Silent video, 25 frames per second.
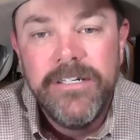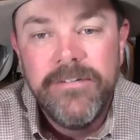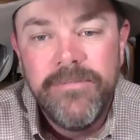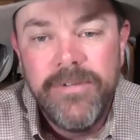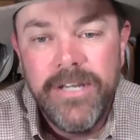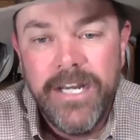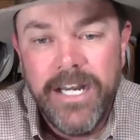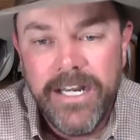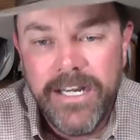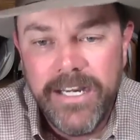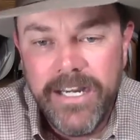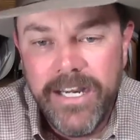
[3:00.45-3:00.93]

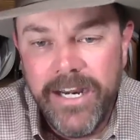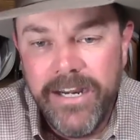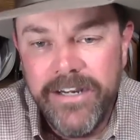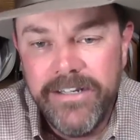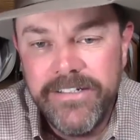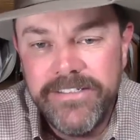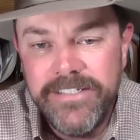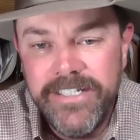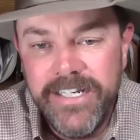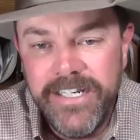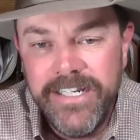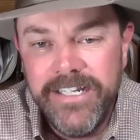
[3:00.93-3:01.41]
But I'll
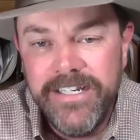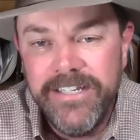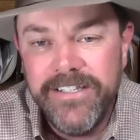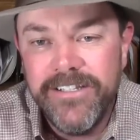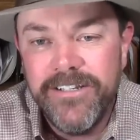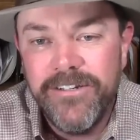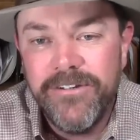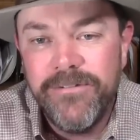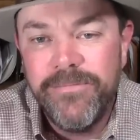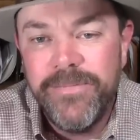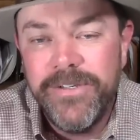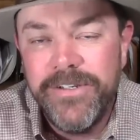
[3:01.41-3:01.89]
guarantee you
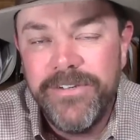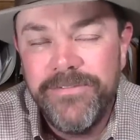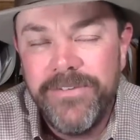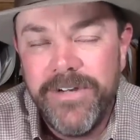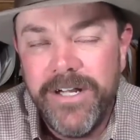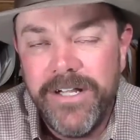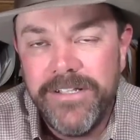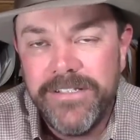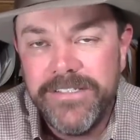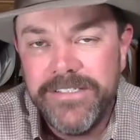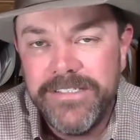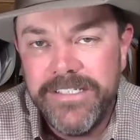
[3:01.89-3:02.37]
there'll be
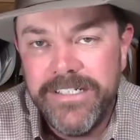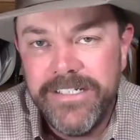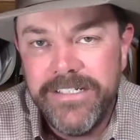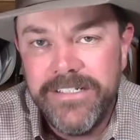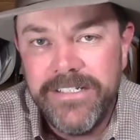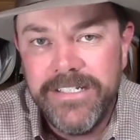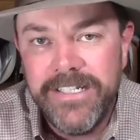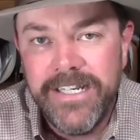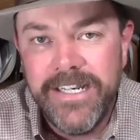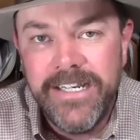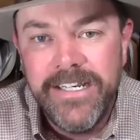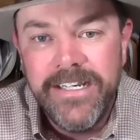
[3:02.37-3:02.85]

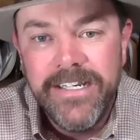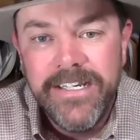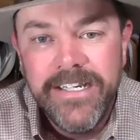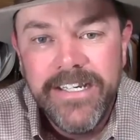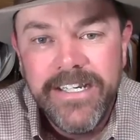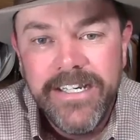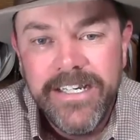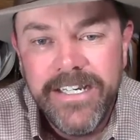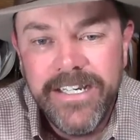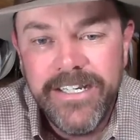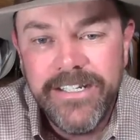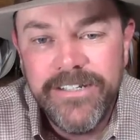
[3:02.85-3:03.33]
volatility
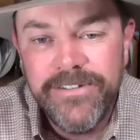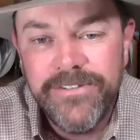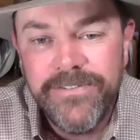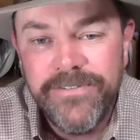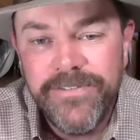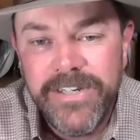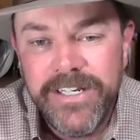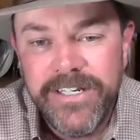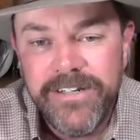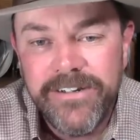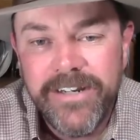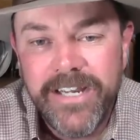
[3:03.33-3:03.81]
in your
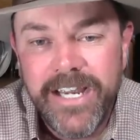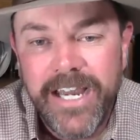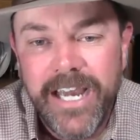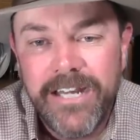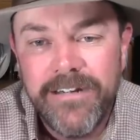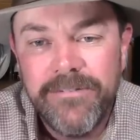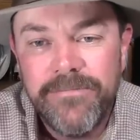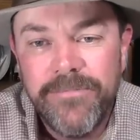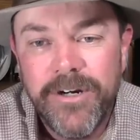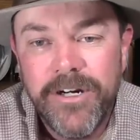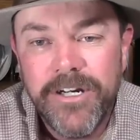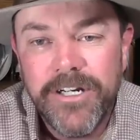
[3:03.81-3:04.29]
feeder
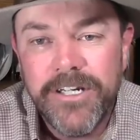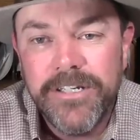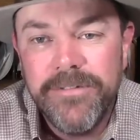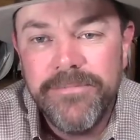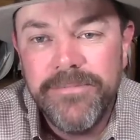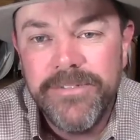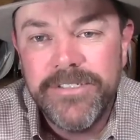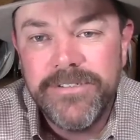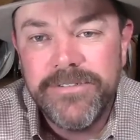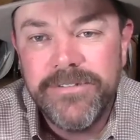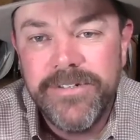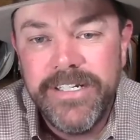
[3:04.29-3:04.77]
cattle market
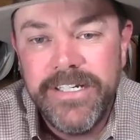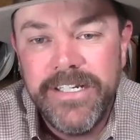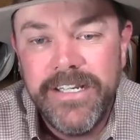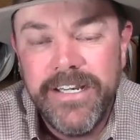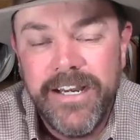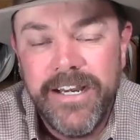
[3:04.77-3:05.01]
between